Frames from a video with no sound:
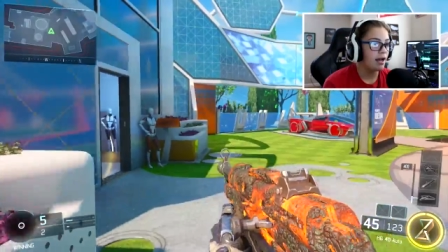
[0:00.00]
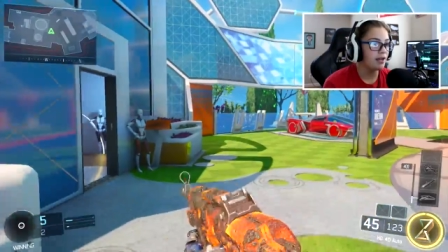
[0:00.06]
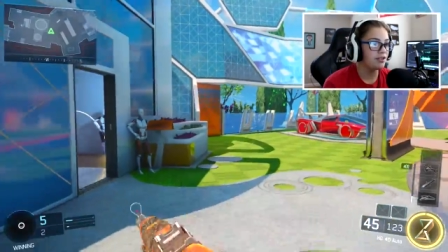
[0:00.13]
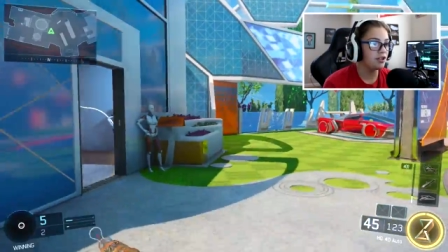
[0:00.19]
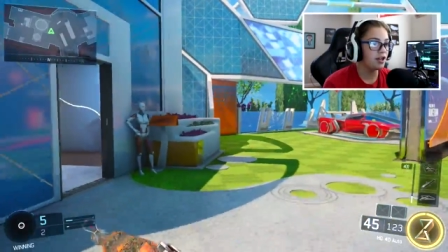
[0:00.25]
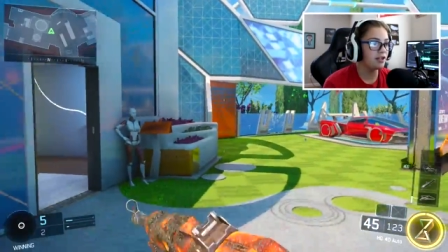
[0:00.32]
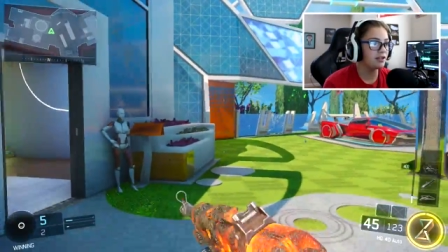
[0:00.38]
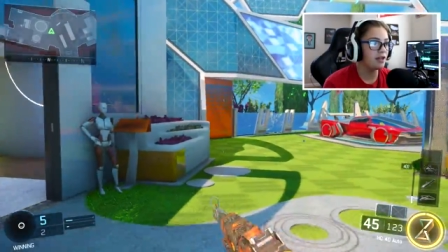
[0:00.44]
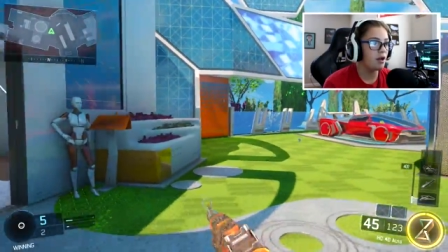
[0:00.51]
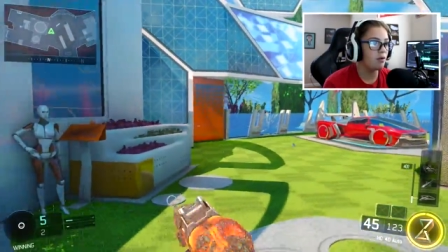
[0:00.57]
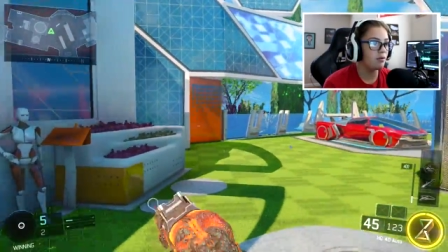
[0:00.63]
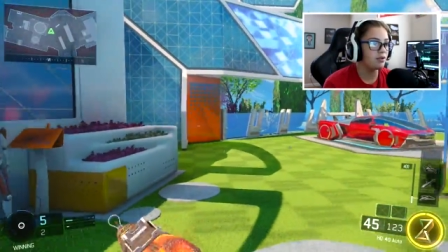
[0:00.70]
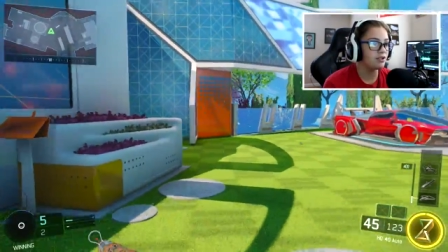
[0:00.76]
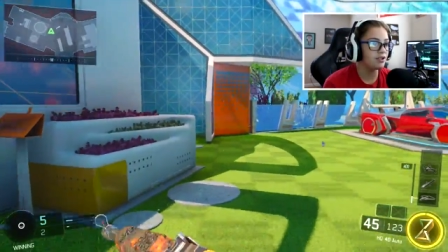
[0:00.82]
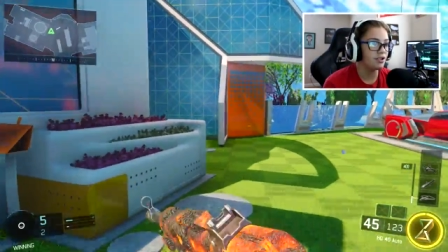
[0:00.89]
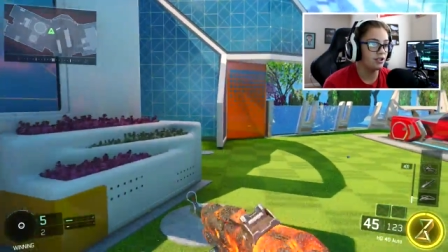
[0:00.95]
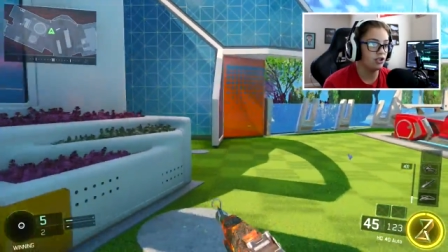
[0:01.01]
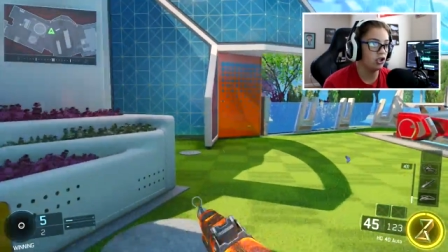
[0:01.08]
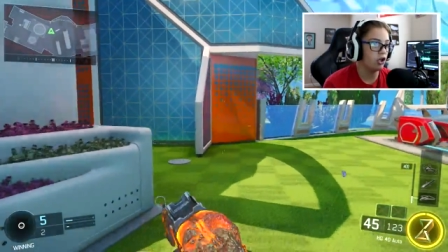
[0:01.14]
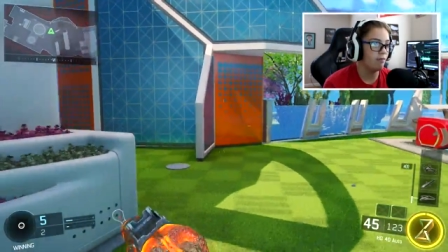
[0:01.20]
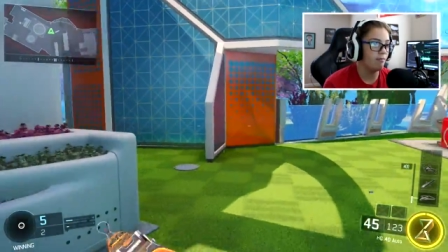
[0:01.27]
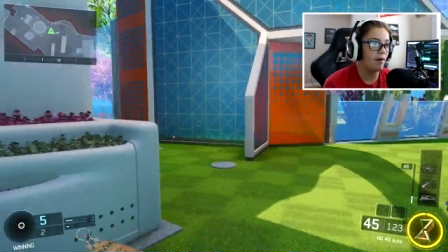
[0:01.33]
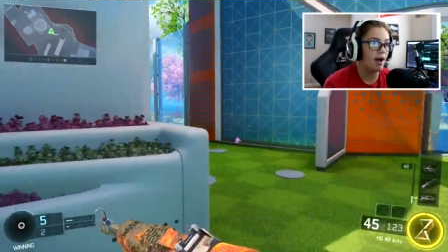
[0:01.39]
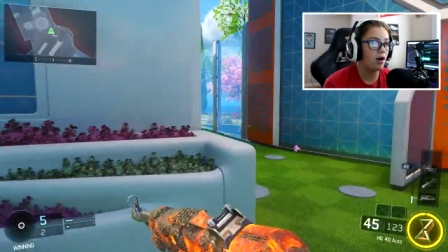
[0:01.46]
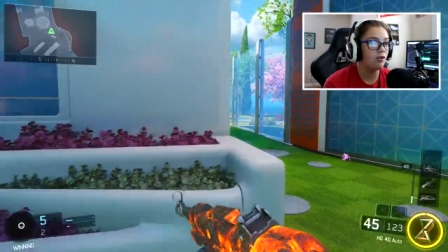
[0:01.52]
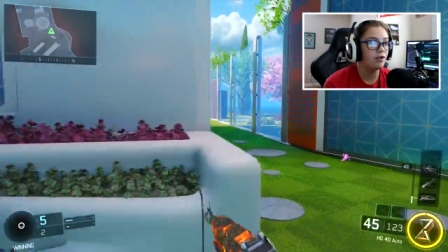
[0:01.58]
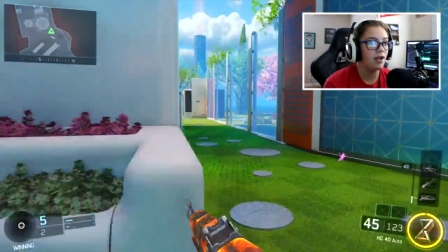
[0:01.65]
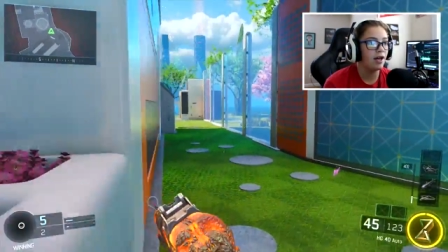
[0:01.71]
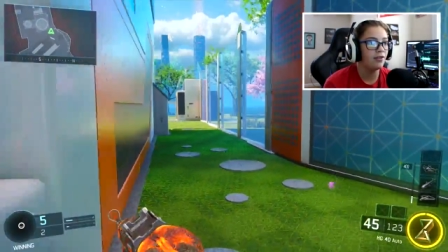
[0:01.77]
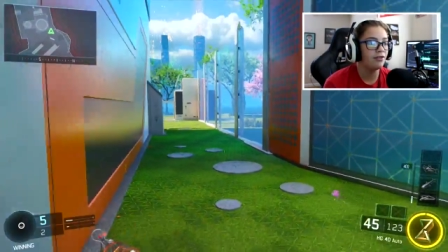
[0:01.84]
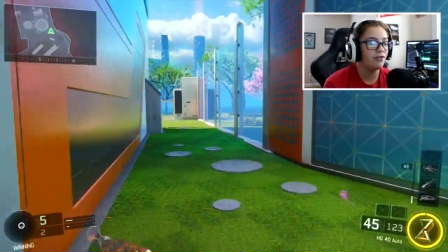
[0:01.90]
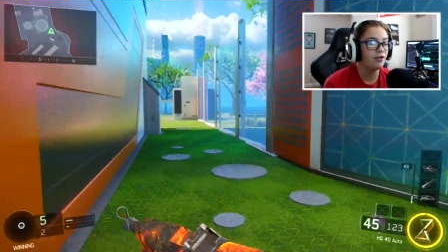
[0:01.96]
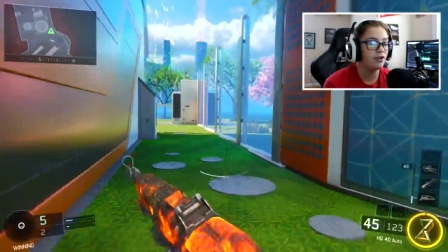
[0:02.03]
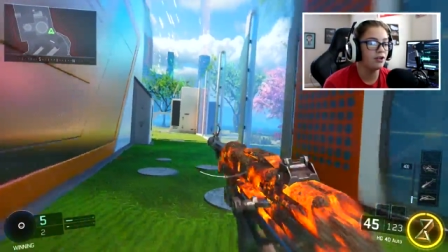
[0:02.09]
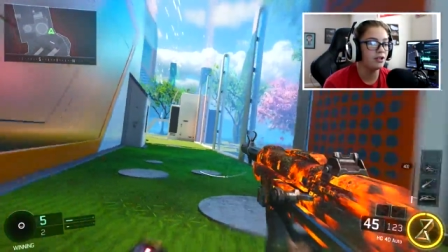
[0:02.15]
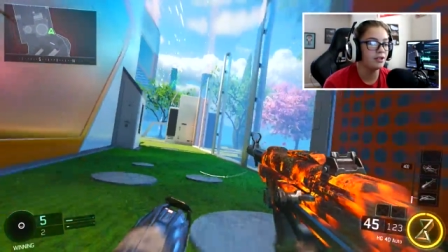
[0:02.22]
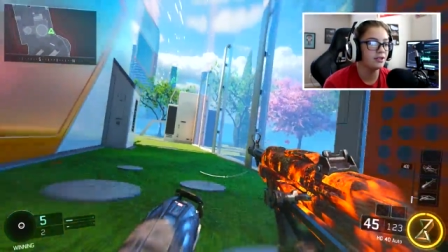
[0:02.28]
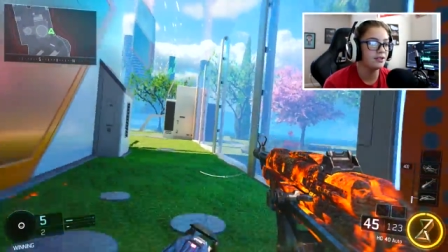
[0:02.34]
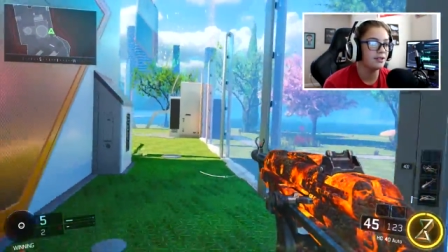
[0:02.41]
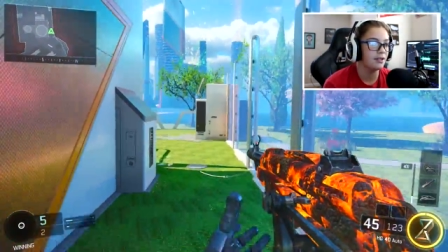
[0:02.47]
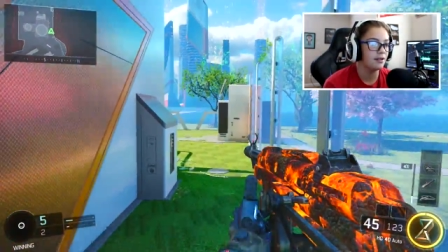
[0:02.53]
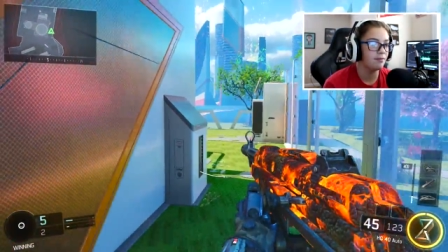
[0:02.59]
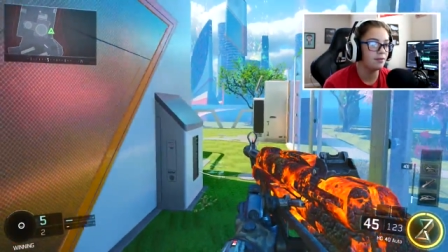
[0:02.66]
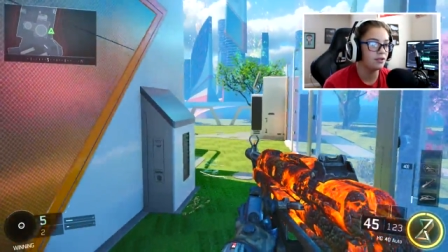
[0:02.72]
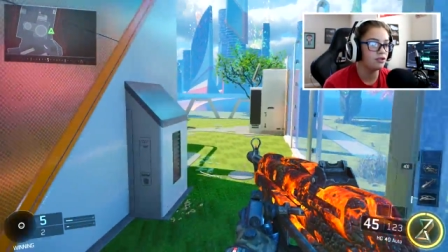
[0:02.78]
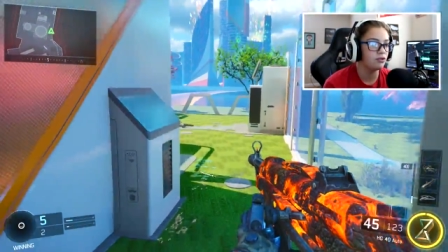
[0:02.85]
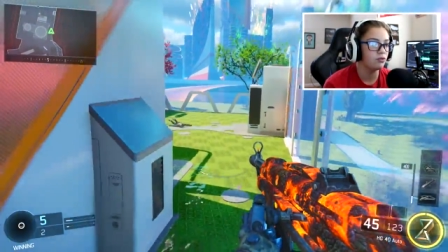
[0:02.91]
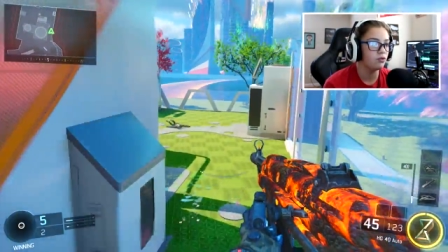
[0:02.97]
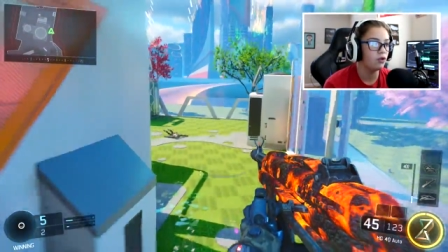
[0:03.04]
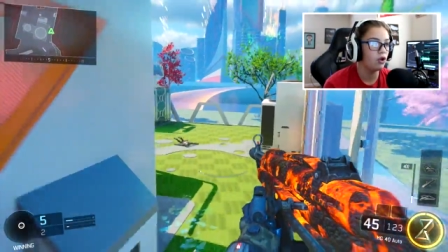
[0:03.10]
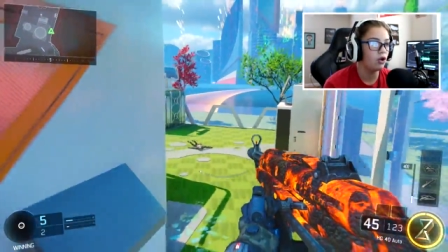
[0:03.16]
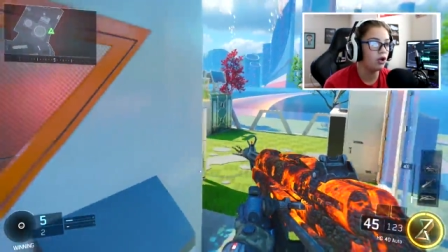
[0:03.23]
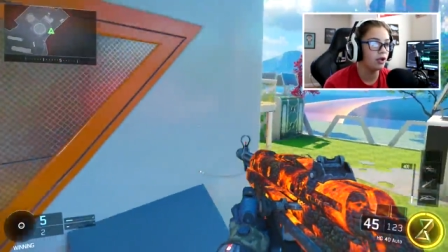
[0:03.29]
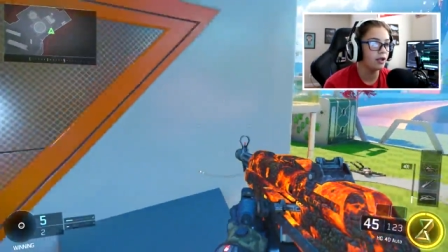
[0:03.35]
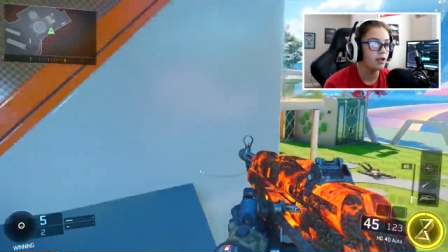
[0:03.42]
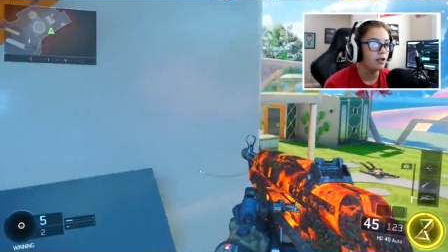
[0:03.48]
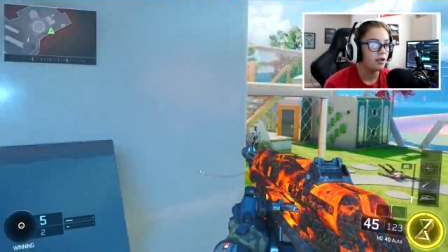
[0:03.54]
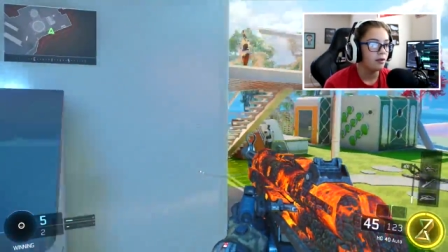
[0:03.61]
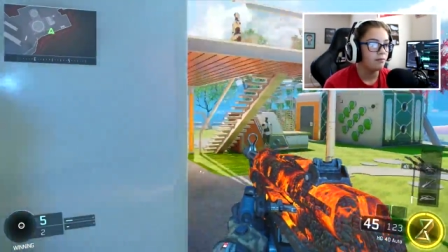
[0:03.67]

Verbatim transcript: I thought that was a good amount, not 30 because that'd be too long.